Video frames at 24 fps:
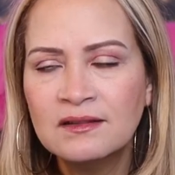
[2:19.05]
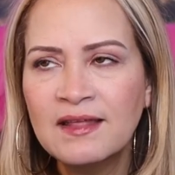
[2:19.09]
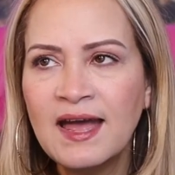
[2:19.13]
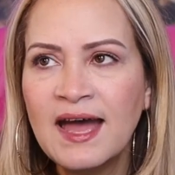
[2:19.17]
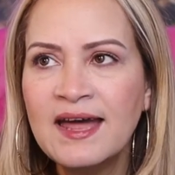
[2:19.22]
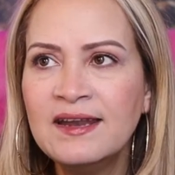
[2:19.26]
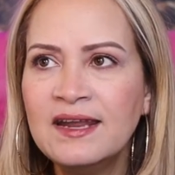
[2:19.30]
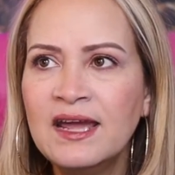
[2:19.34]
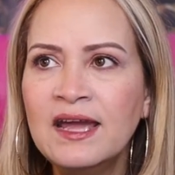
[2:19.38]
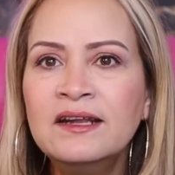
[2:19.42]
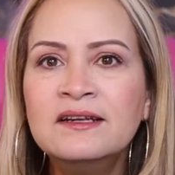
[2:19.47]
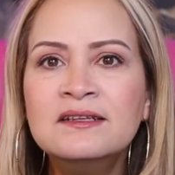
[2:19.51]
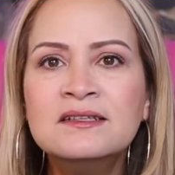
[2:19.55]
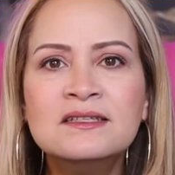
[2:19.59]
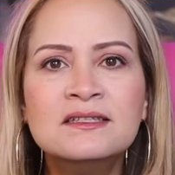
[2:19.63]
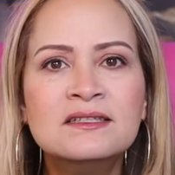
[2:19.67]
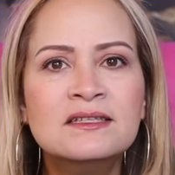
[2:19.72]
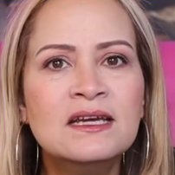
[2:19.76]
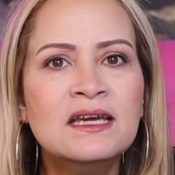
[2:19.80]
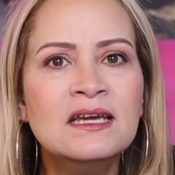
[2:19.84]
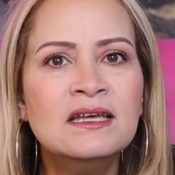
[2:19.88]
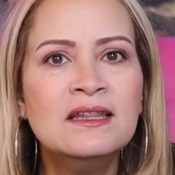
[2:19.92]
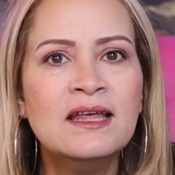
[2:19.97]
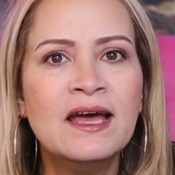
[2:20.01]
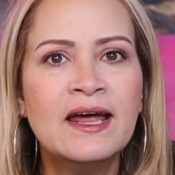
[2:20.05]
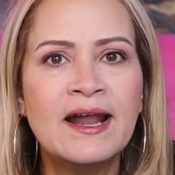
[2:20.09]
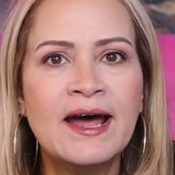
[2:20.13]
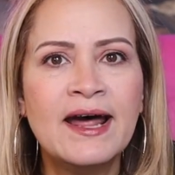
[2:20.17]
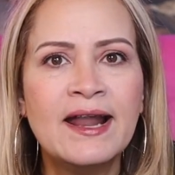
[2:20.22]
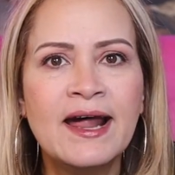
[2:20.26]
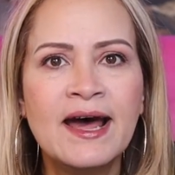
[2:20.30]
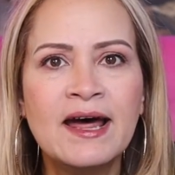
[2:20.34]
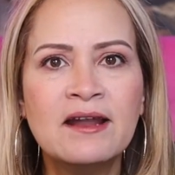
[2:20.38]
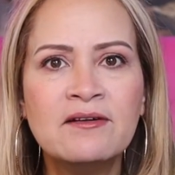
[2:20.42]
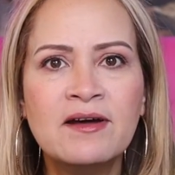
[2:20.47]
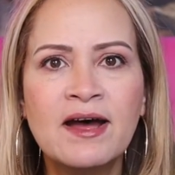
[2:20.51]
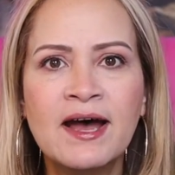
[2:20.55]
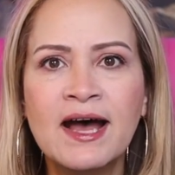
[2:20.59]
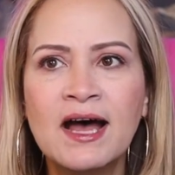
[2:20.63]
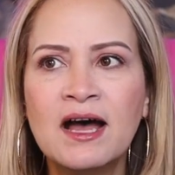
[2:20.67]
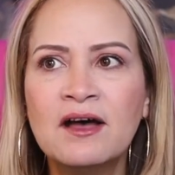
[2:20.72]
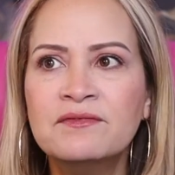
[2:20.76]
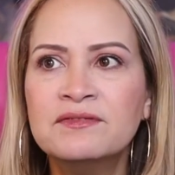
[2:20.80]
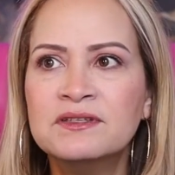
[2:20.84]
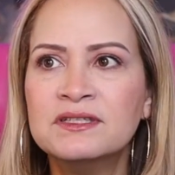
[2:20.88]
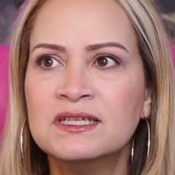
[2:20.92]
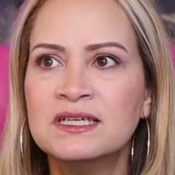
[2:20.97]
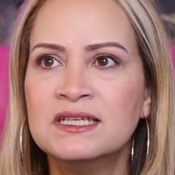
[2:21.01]
That instinct that I
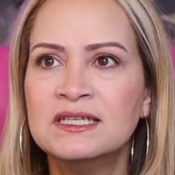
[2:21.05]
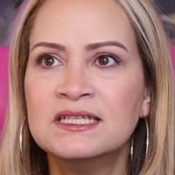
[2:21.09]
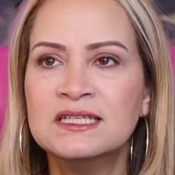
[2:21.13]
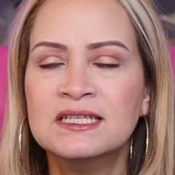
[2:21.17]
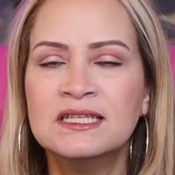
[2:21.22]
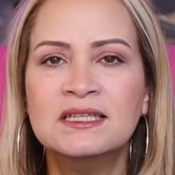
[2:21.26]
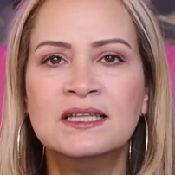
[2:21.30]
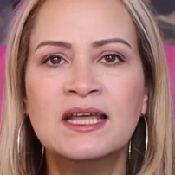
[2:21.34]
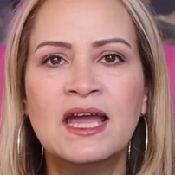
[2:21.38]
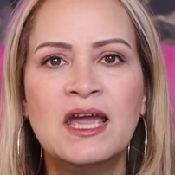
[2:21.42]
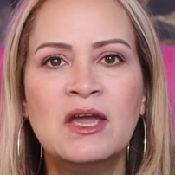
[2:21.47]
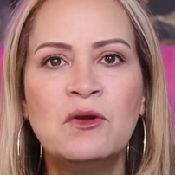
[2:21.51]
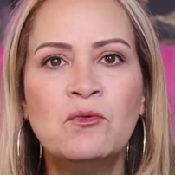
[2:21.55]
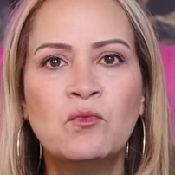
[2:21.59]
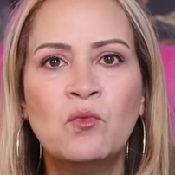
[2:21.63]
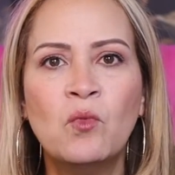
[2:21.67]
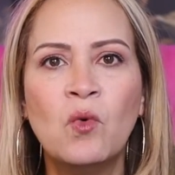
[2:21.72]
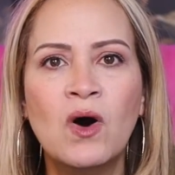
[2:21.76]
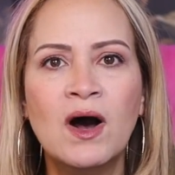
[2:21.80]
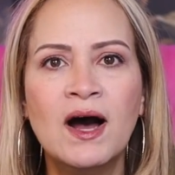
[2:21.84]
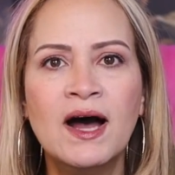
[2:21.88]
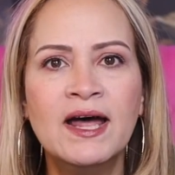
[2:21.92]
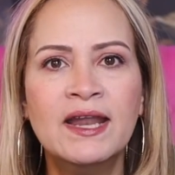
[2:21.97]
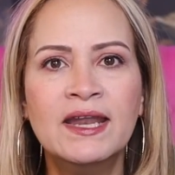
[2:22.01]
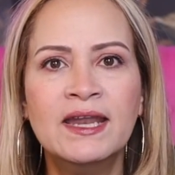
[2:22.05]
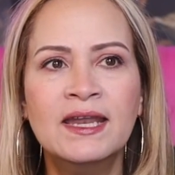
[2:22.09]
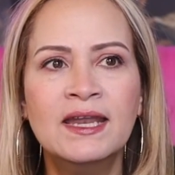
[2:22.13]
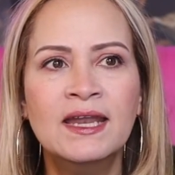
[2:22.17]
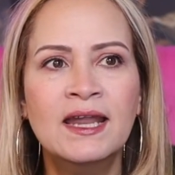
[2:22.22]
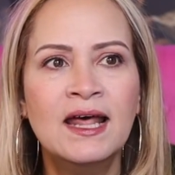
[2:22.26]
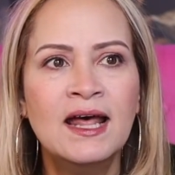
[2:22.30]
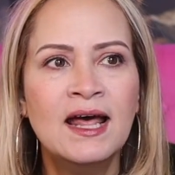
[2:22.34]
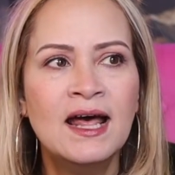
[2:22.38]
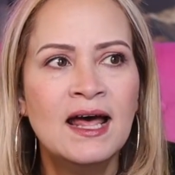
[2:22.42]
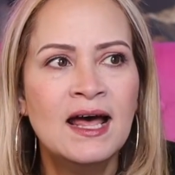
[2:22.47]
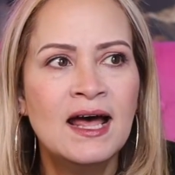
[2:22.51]
have since day one